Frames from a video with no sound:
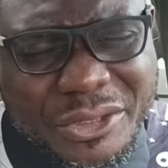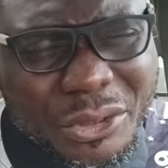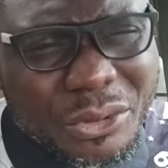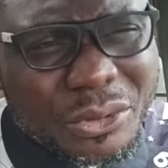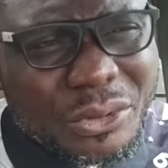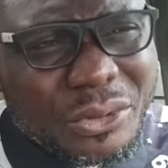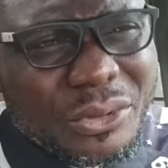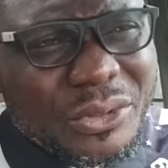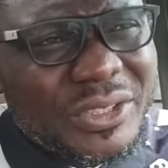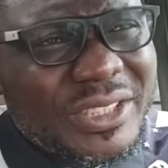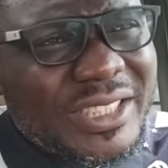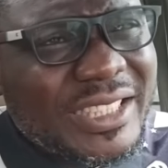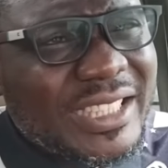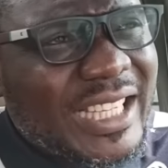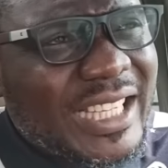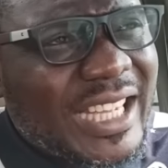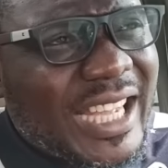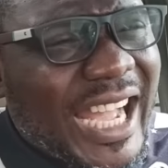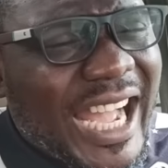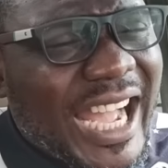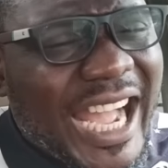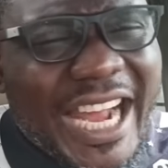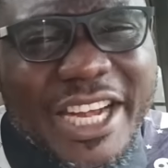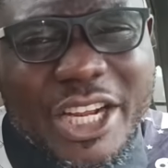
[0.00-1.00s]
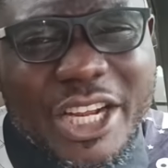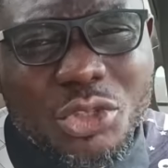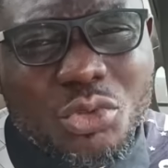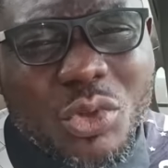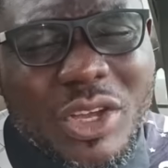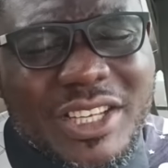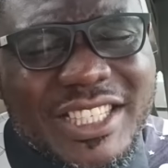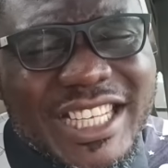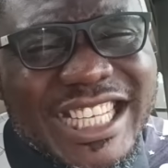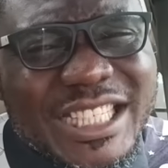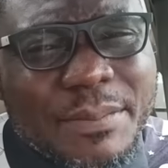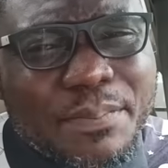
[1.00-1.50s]
Good. And
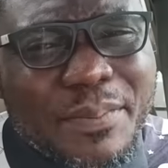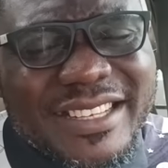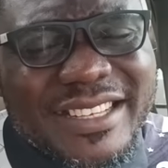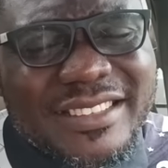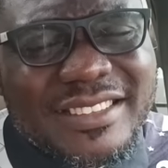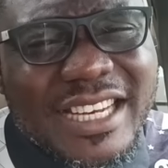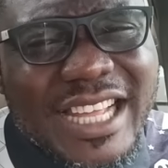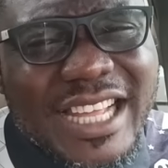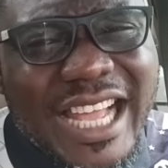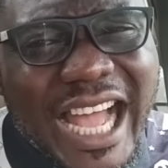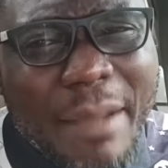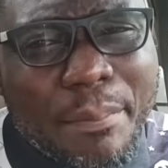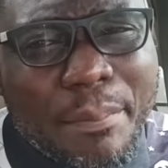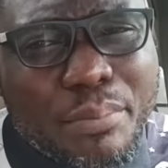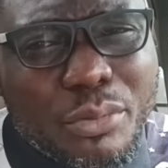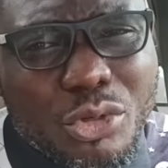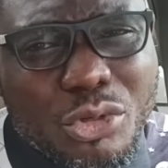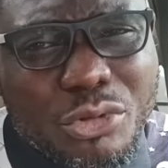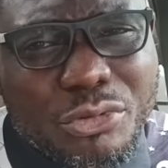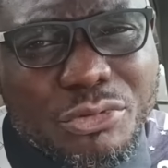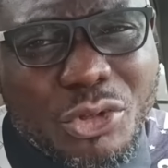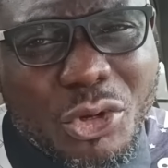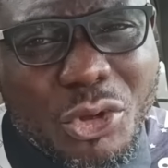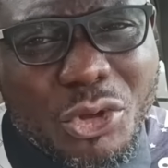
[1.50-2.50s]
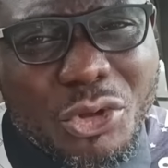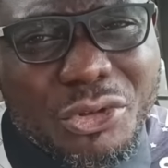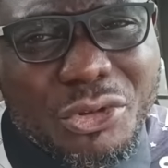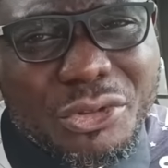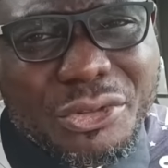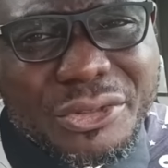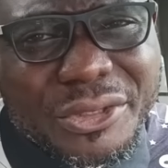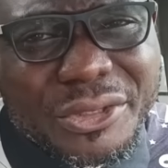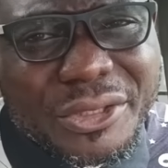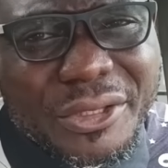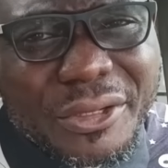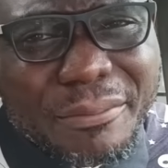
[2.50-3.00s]
it was expressly approved
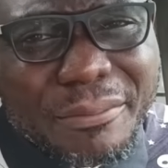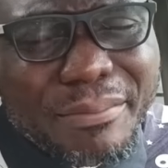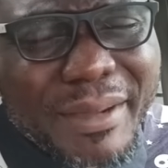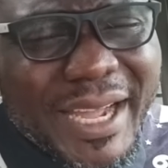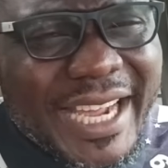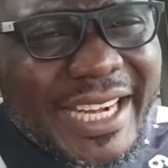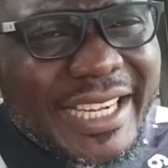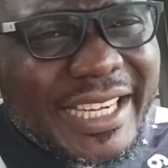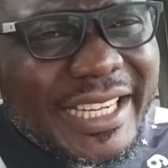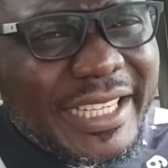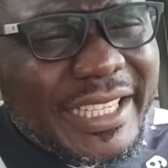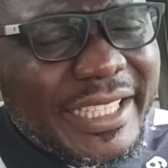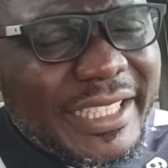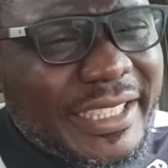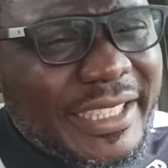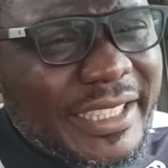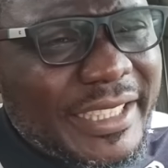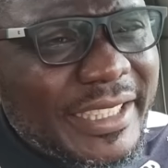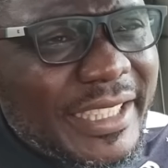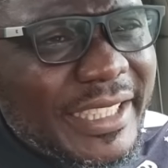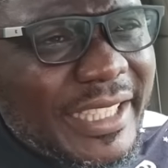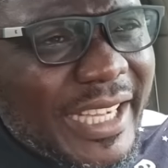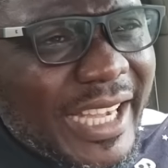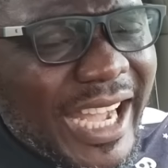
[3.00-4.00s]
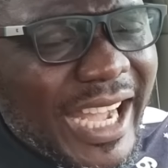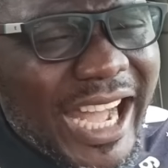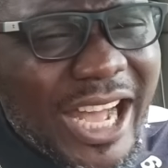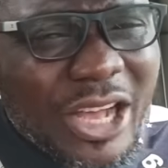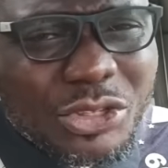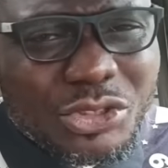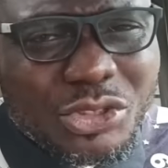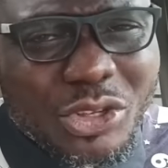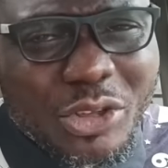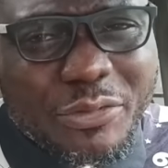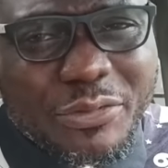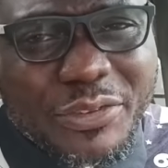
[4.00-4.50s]
by the
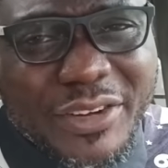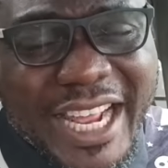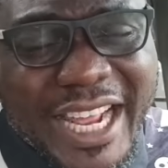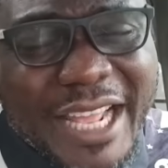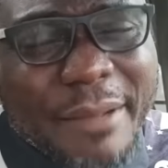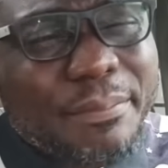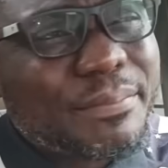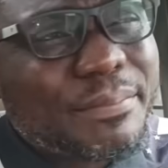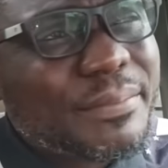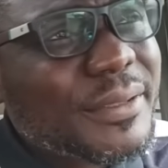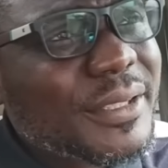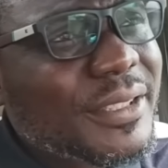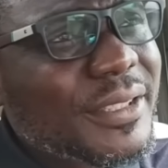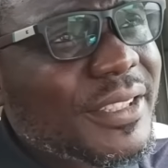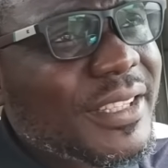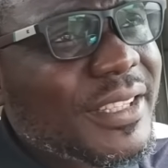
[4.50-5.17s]
House of Rep.